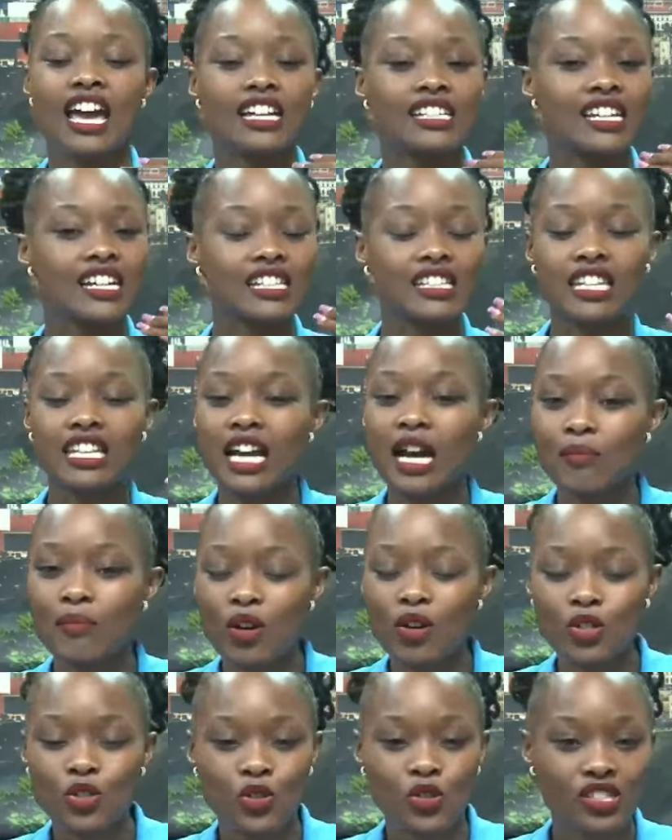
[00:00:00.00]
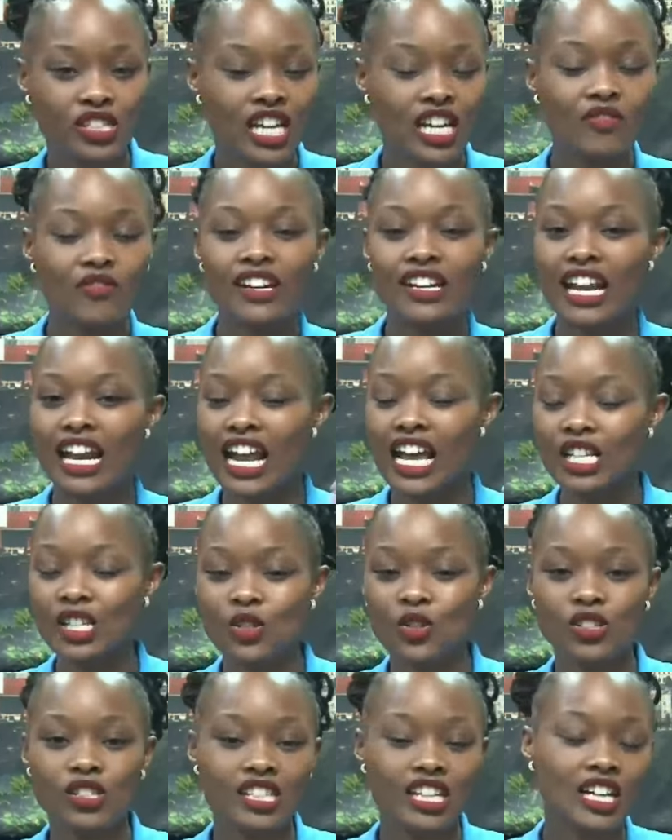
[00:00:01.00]
just think about yourself, analyze
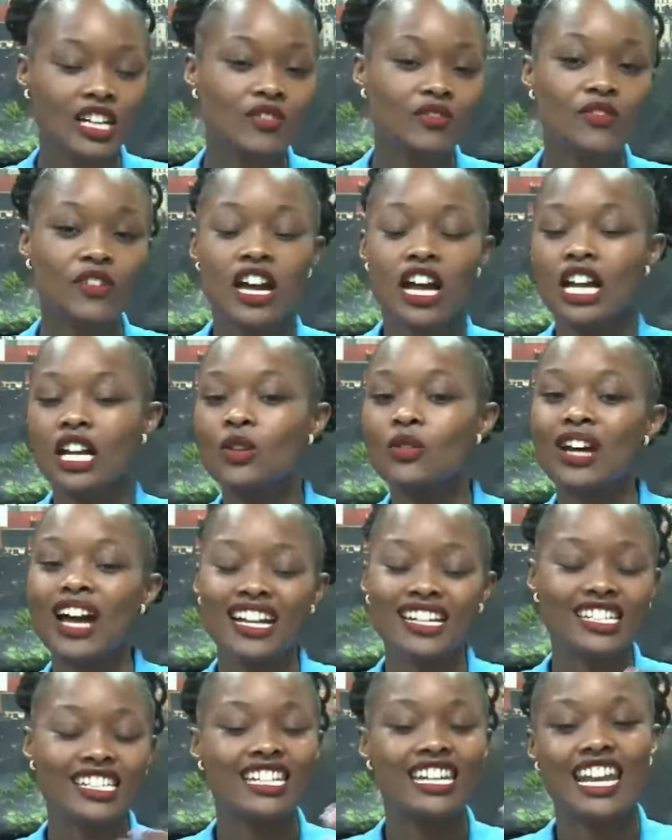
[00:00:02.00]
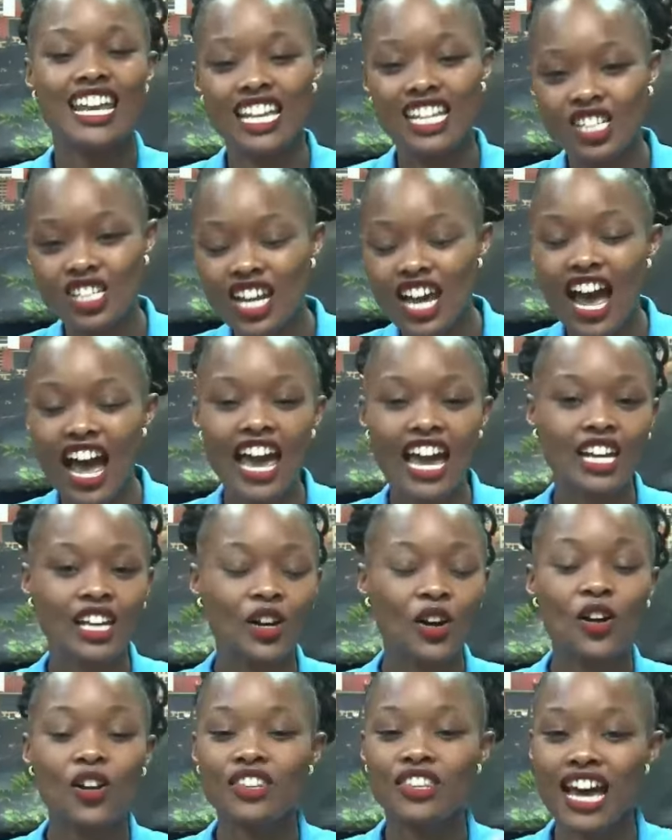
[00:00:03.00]
yourself, look at nature and
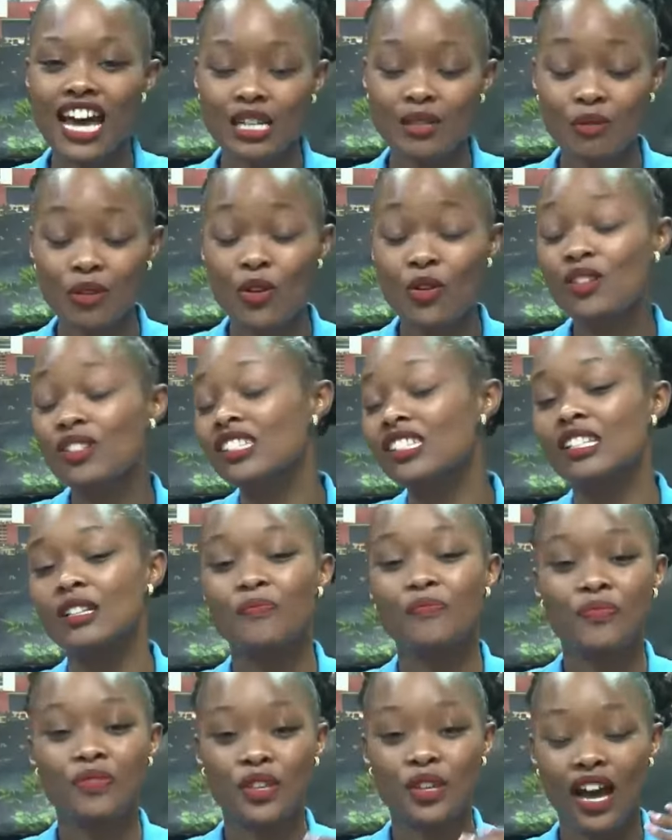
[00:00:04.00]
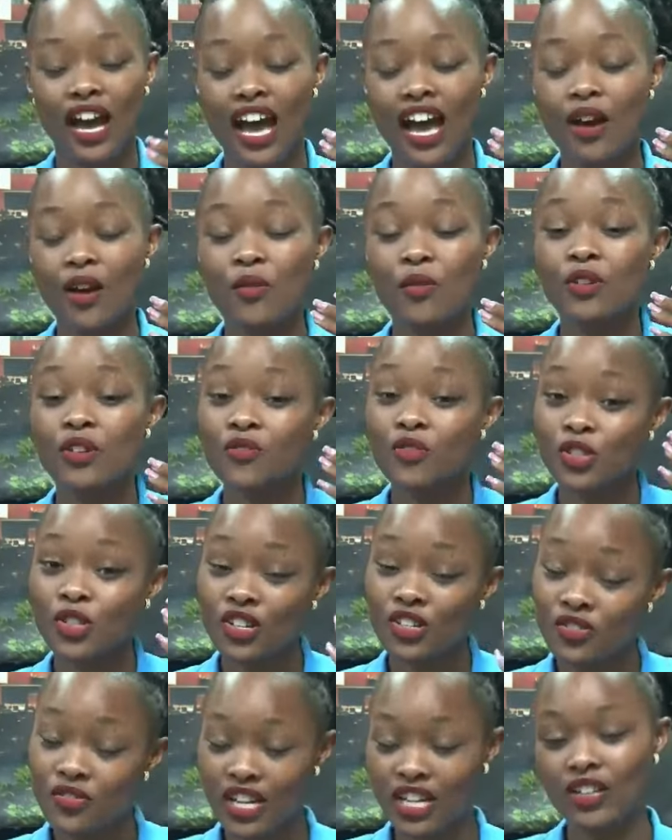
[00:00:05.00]
all that. Because if you
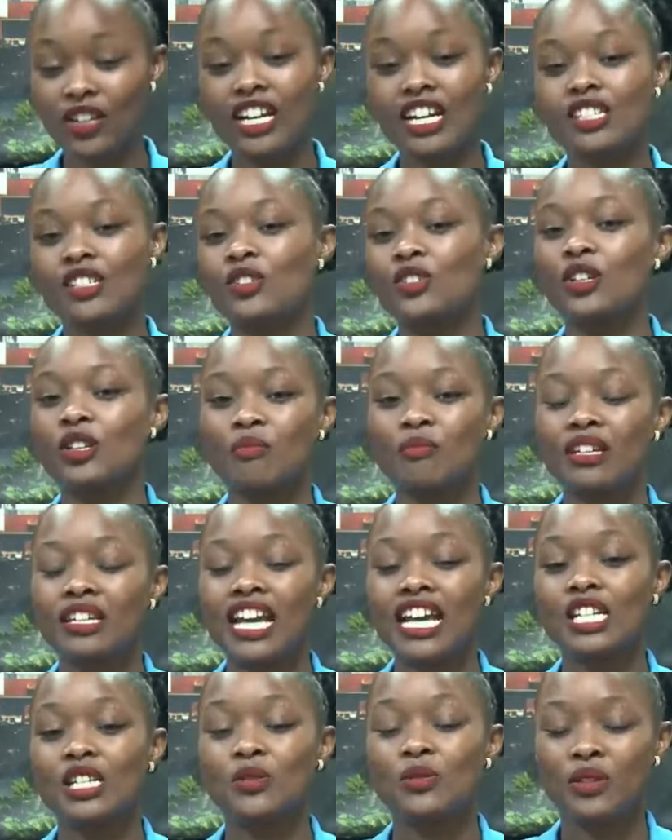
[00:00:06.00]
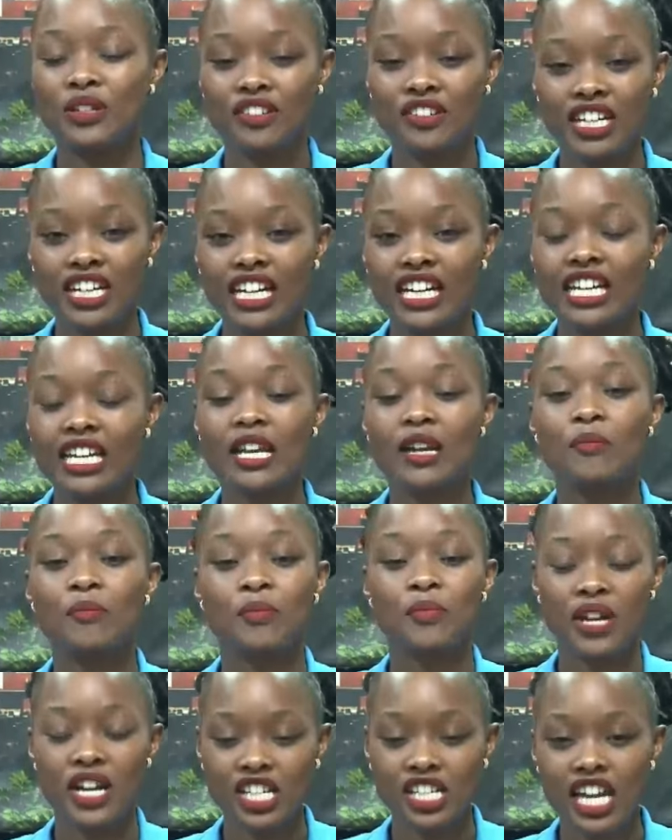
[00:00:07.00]
don't regulate social media, it will really
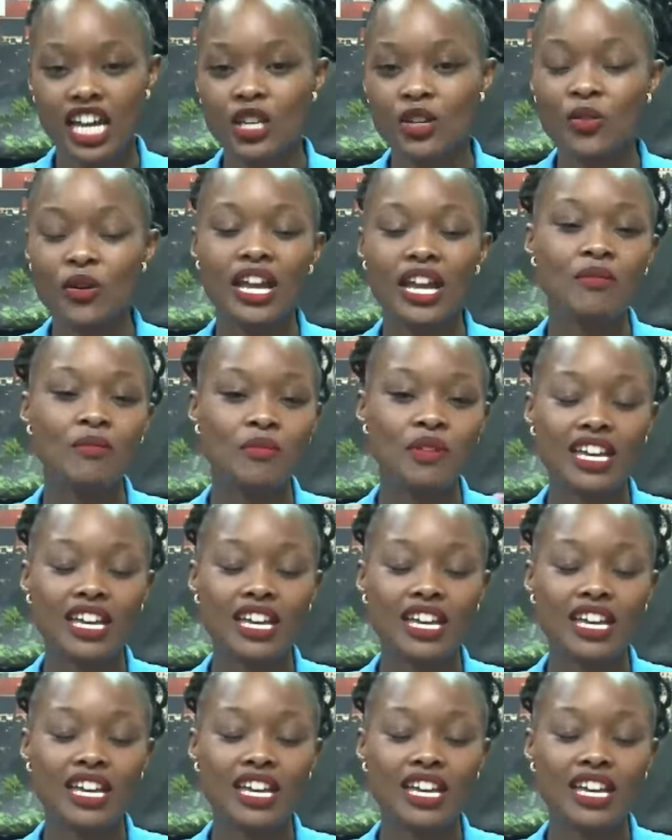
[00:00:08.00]
pressure you and